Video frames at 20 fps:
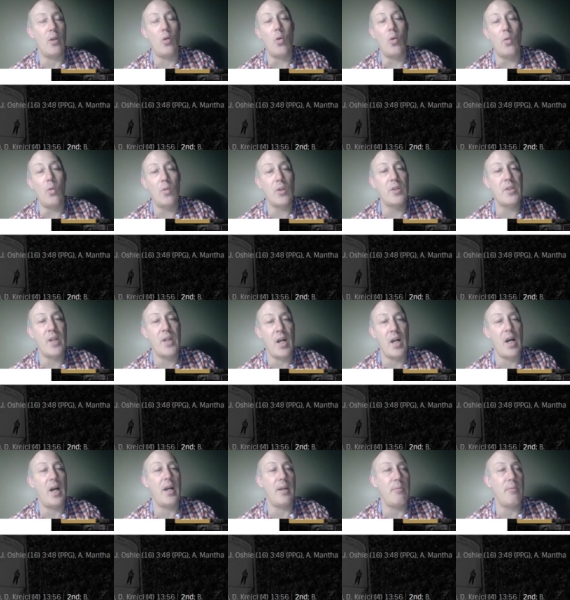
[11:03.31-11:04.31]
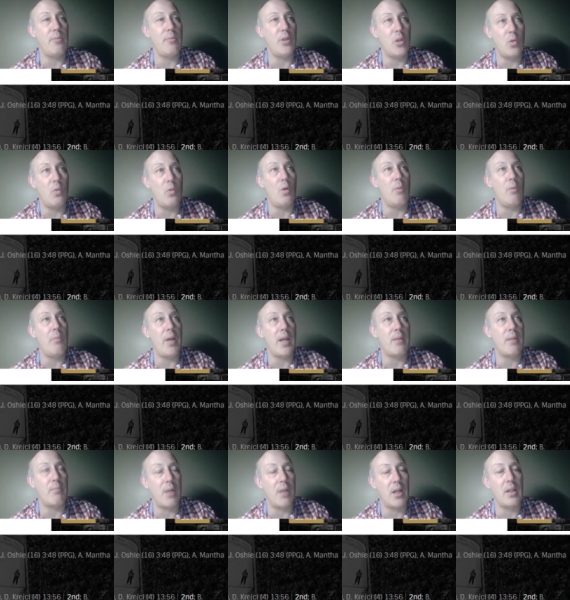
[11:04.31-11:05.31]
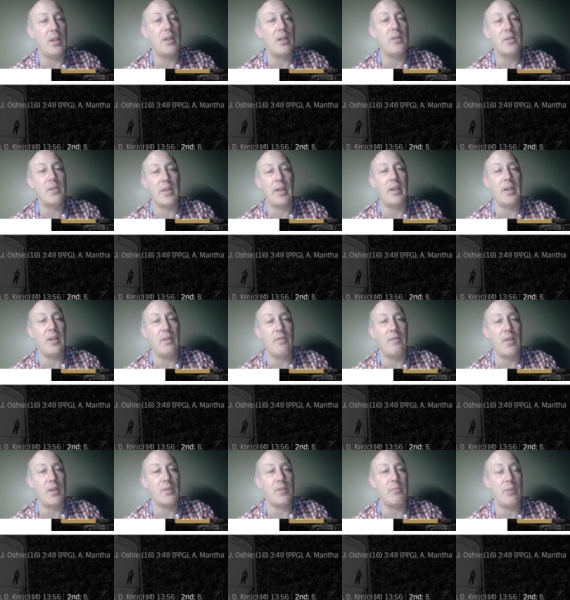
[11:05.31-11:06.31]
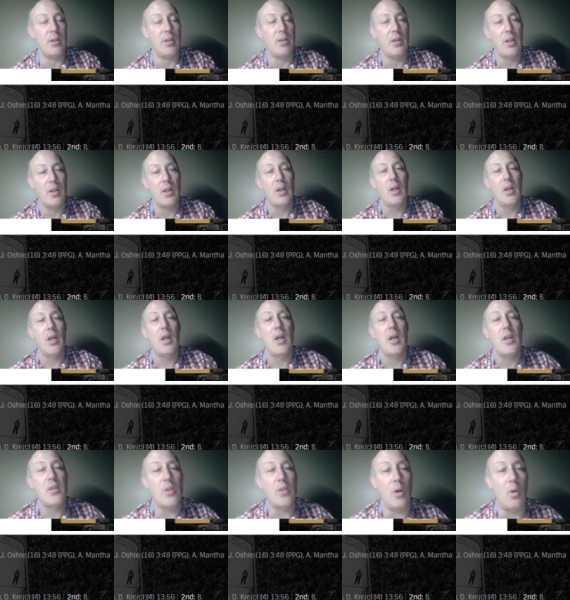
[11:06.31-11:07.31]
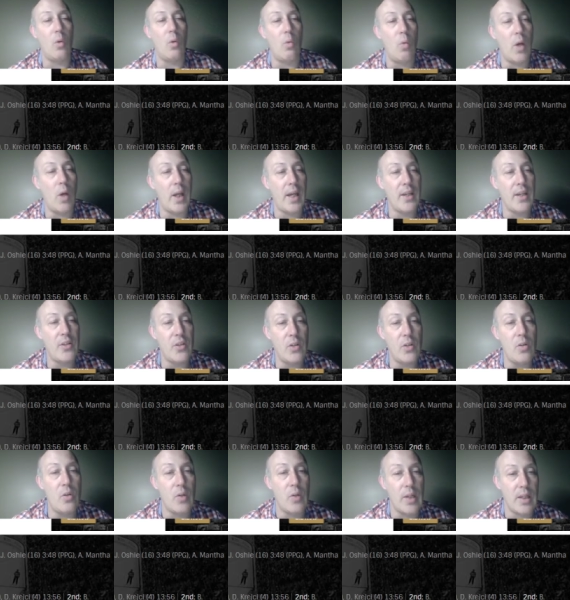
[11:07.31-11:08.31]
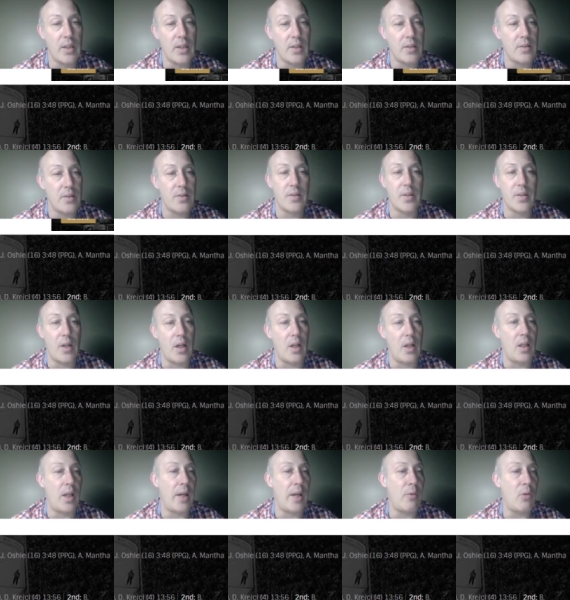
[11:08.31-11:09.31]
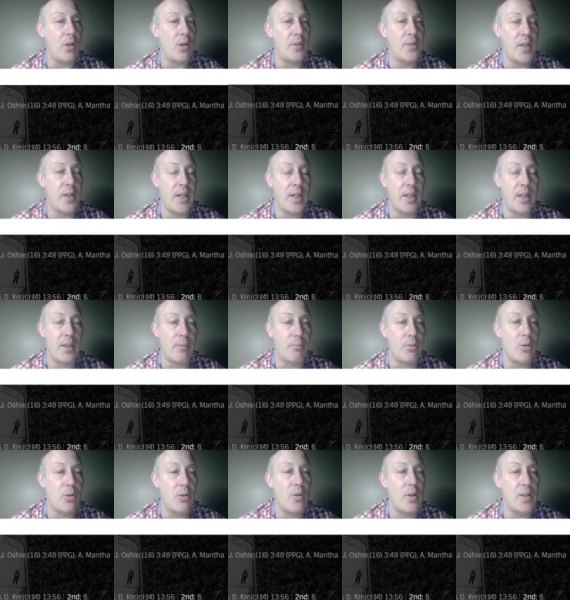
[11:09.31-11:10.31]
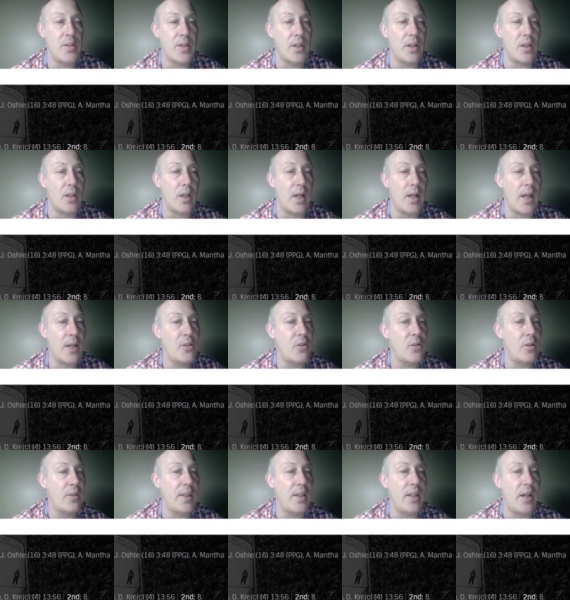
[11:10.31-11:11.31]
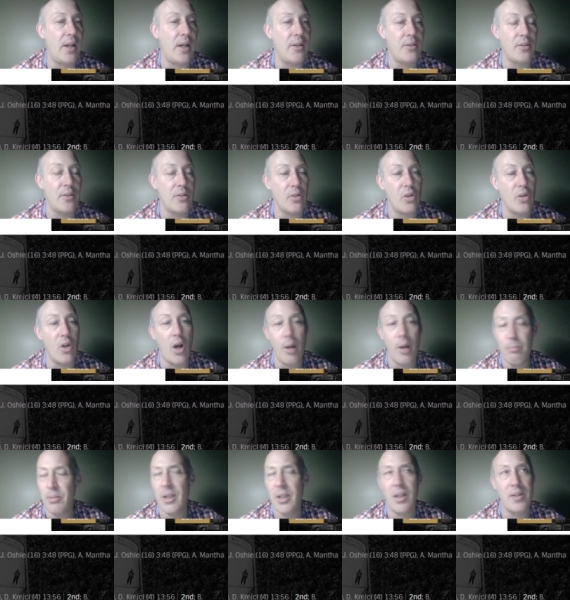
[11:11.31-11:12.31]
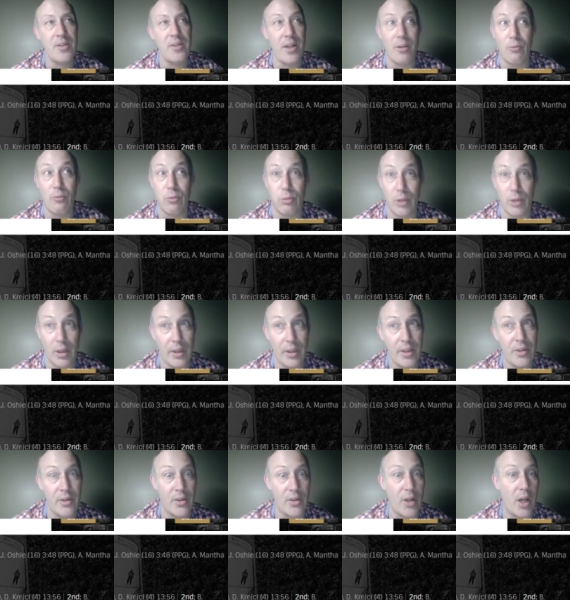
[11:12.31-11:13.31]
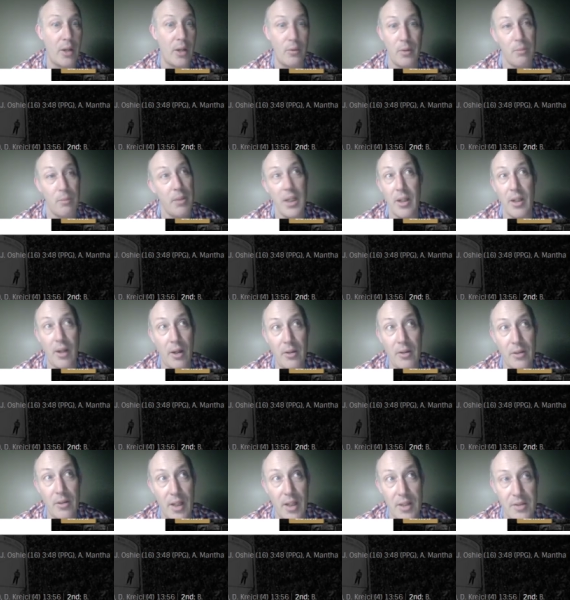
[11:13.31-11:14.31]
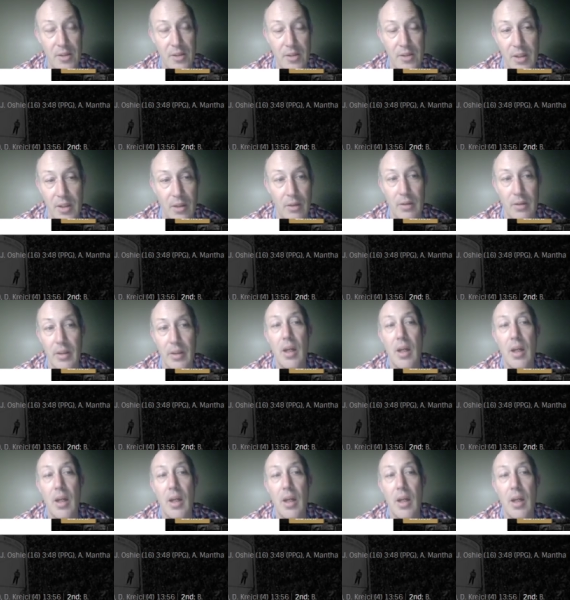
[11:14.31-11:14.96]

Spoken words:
Over time, you will make money. It's like an investment. So what I do is I would have taken the Bruins here, and I took the under, not because I really thought it would be an under necessarily.